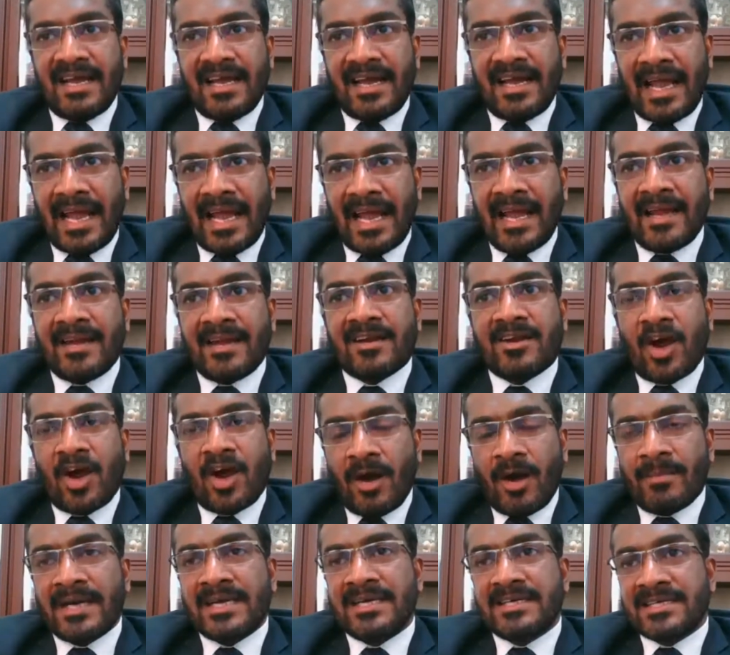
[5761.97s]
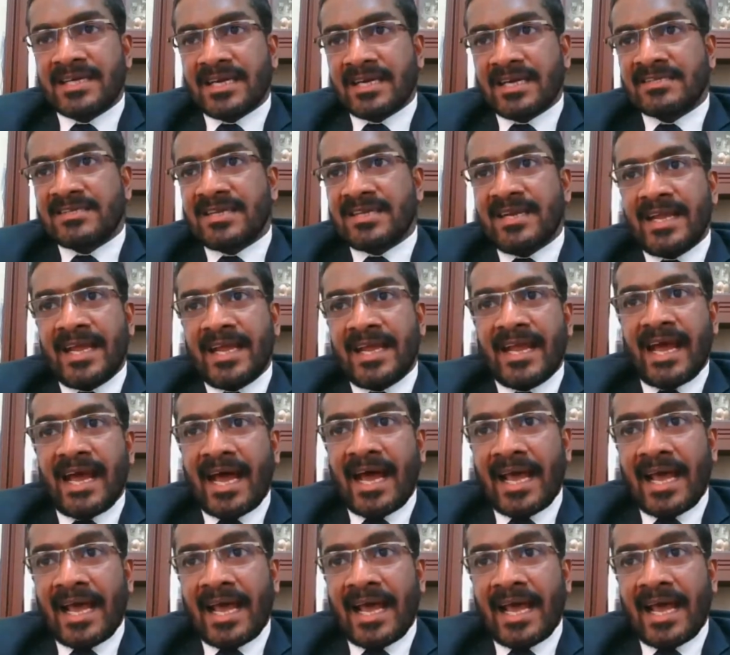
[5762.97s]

and common drugs in an